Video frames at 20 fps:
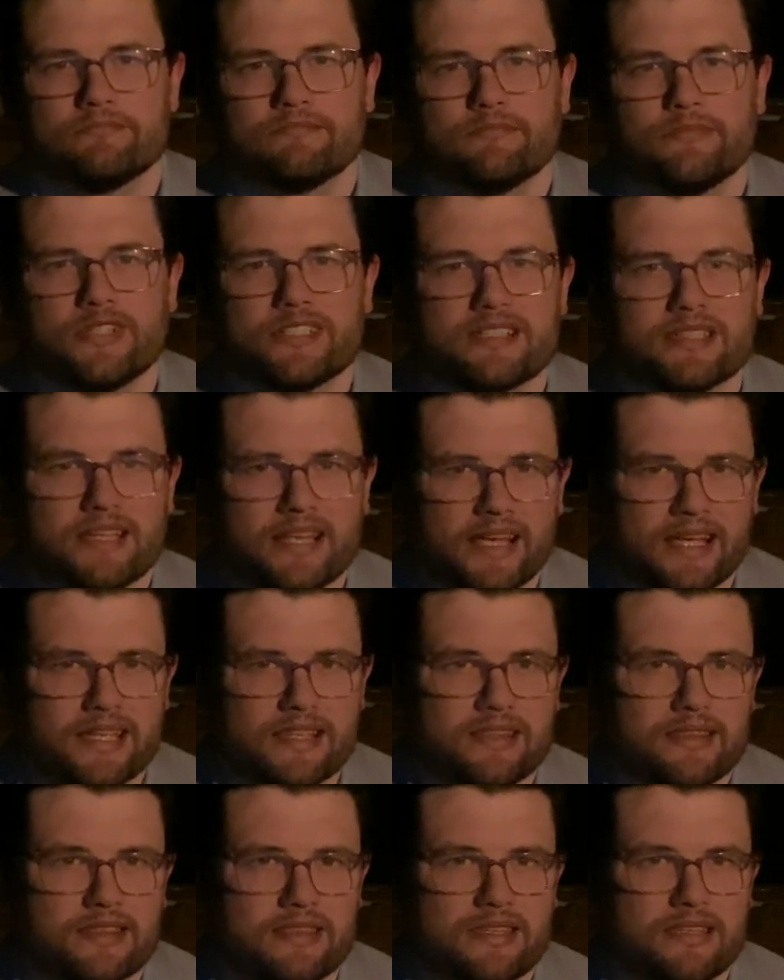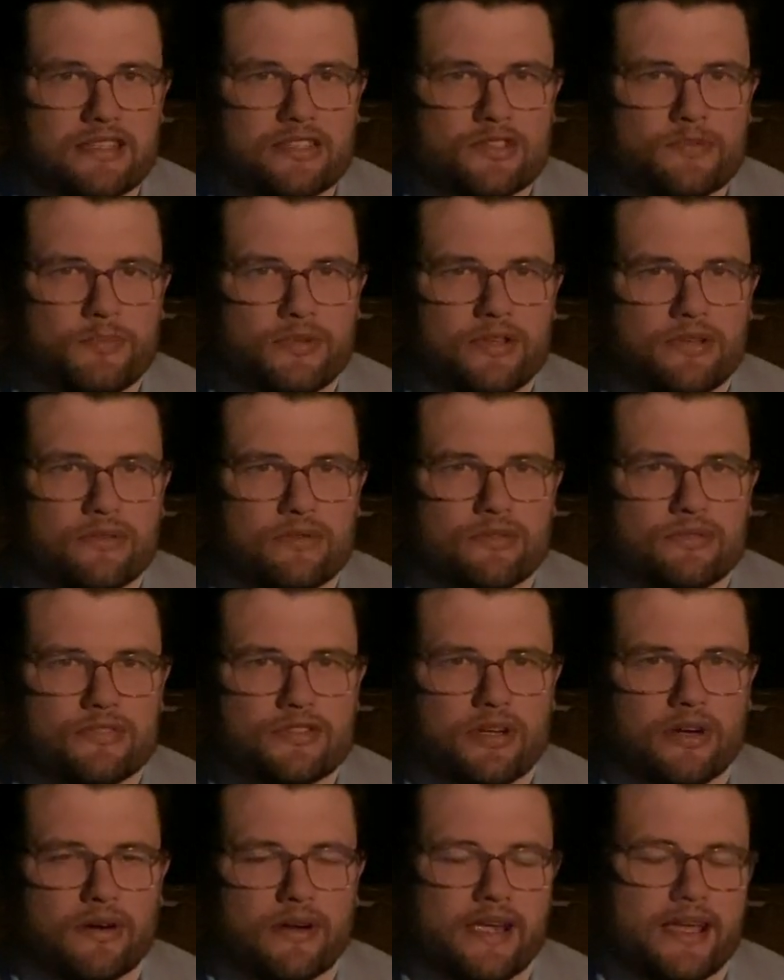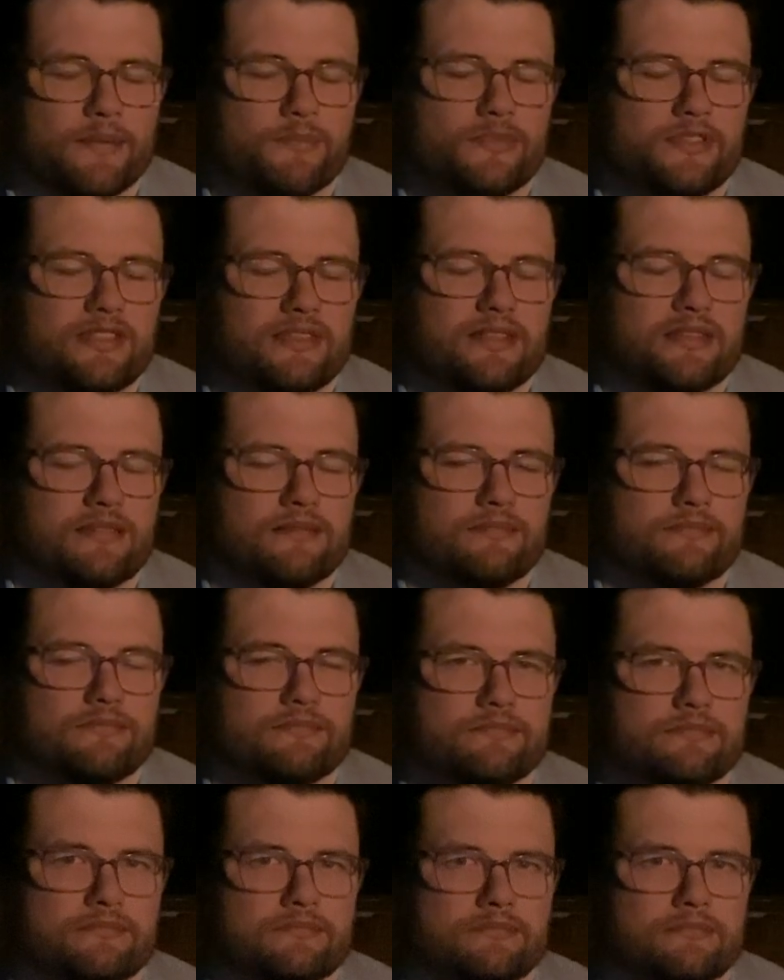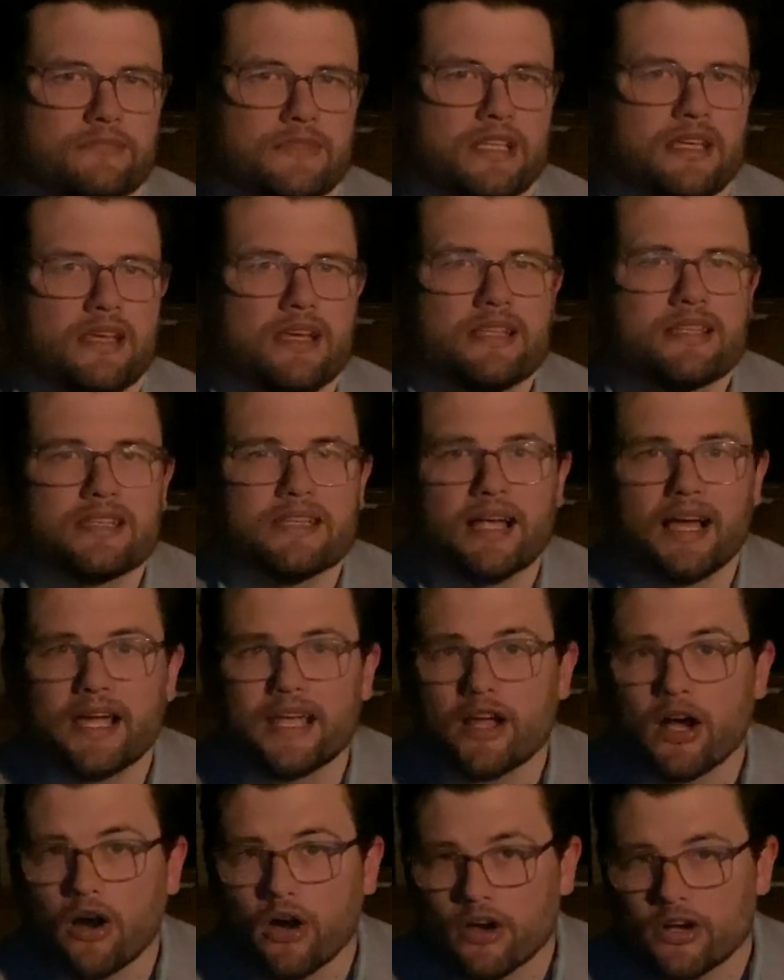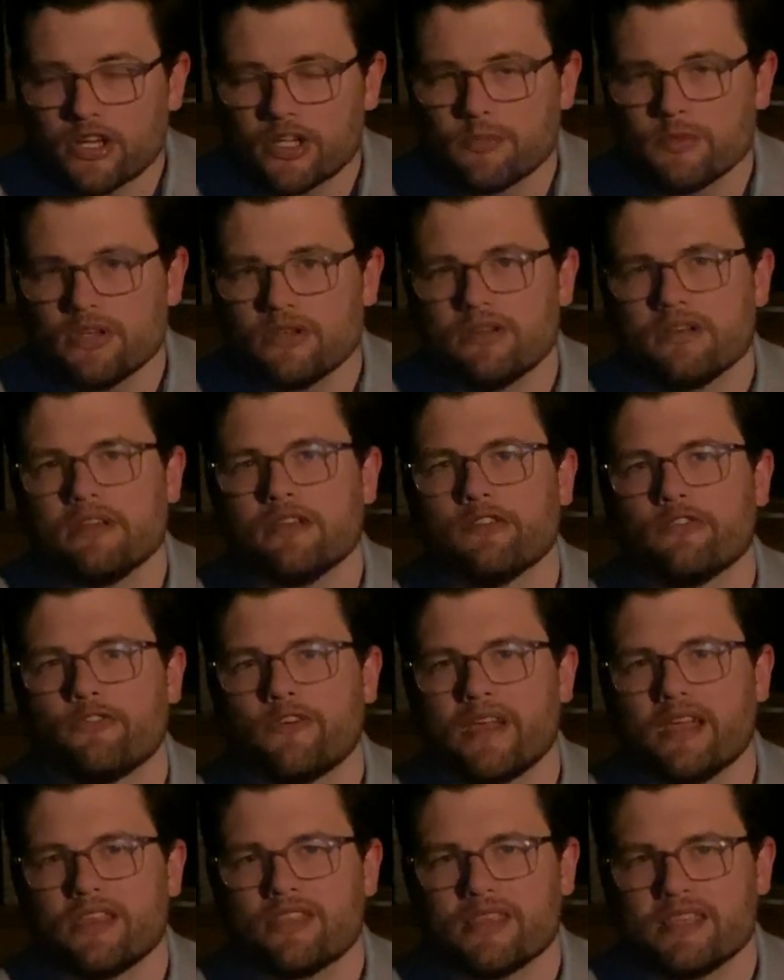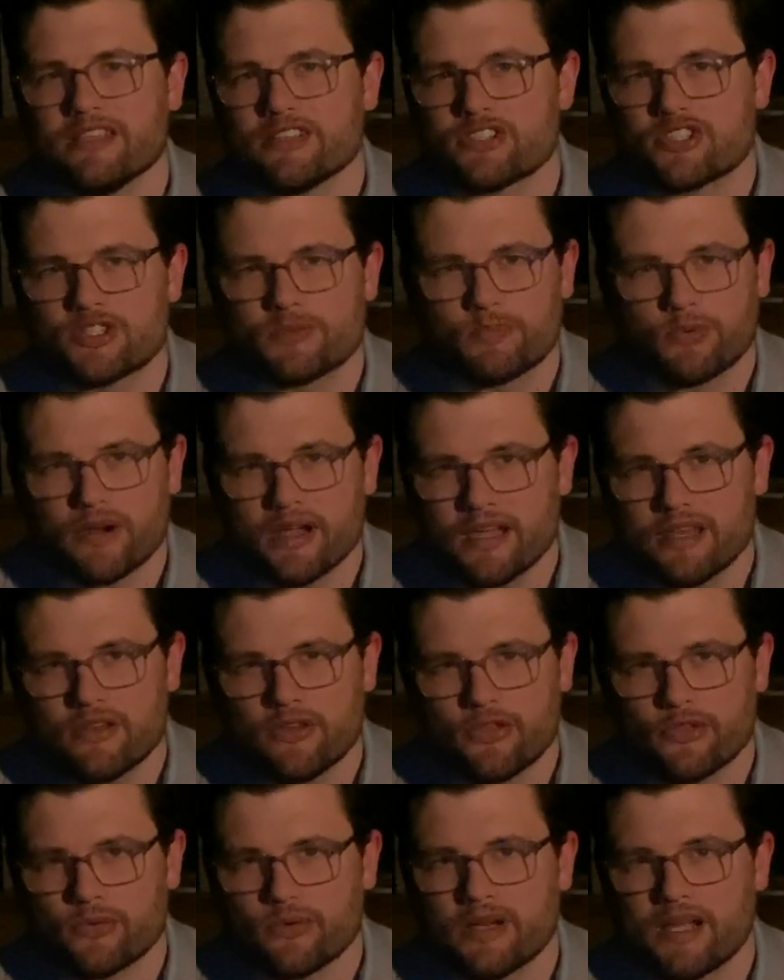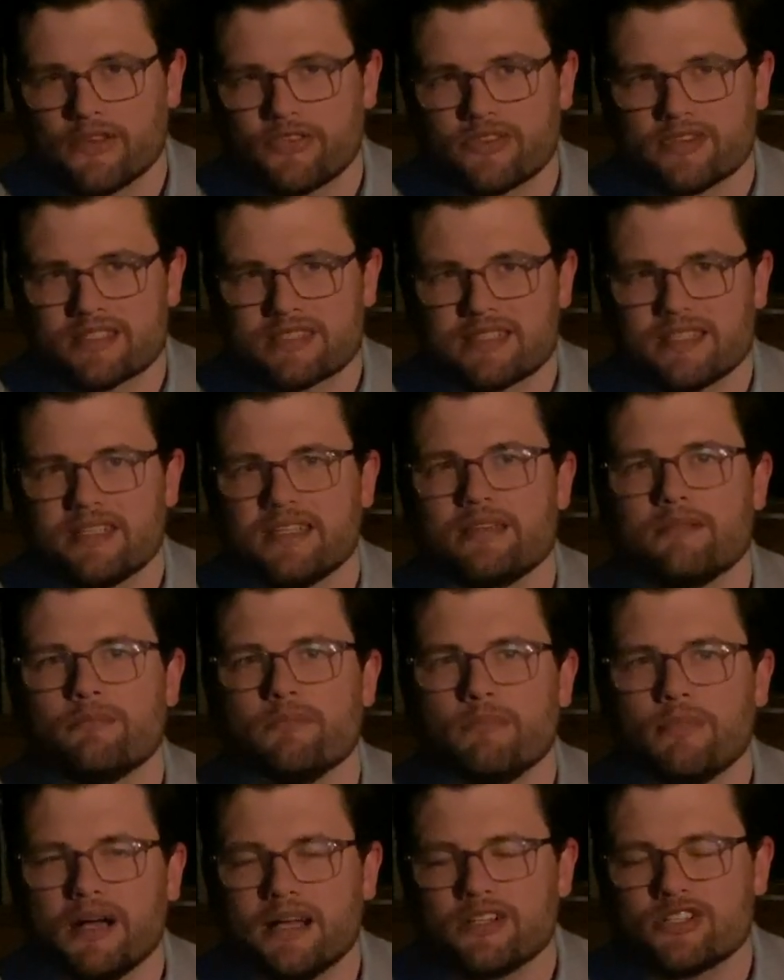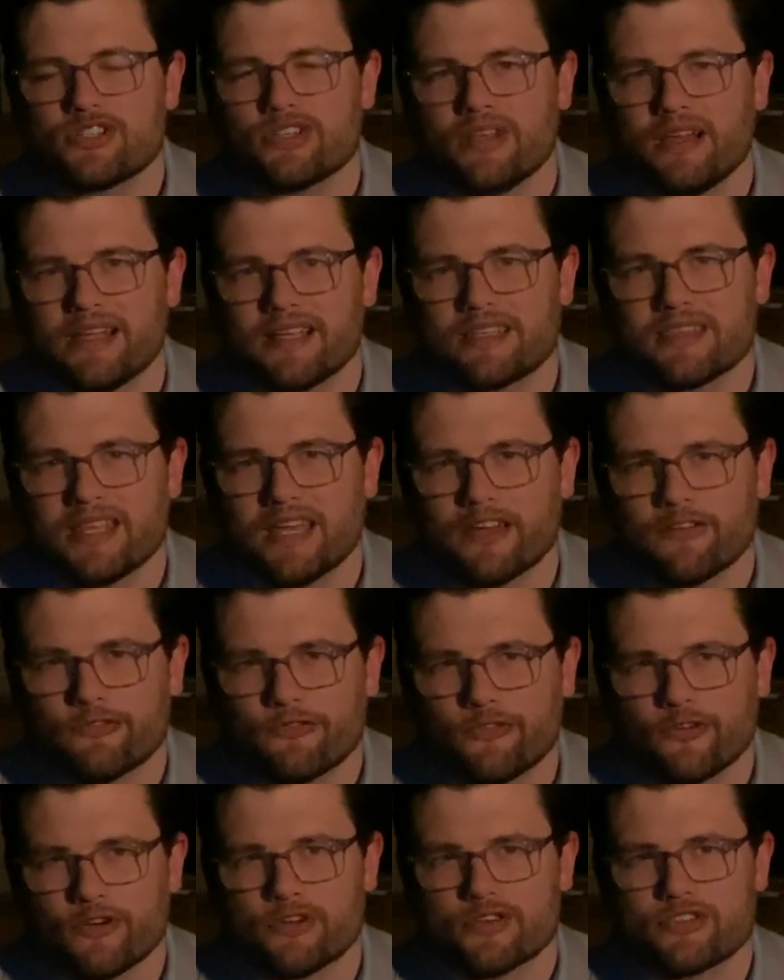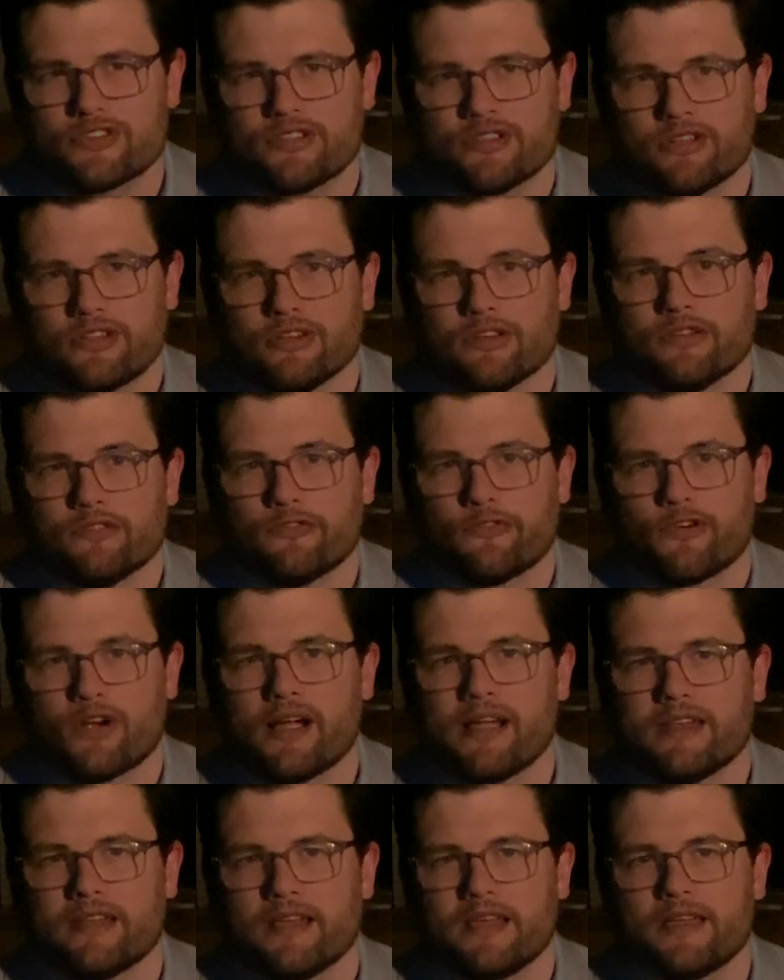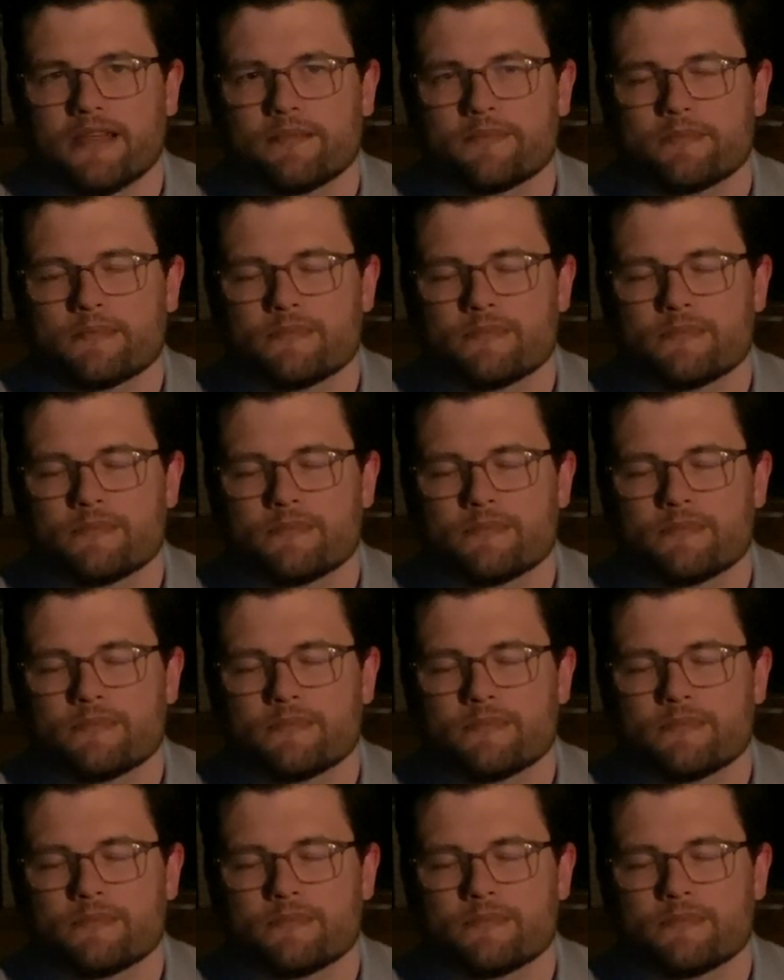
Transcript: But tonight, these pews are empty. Tonight, our community of faith is spread throughout the city, much like that first Good Friday.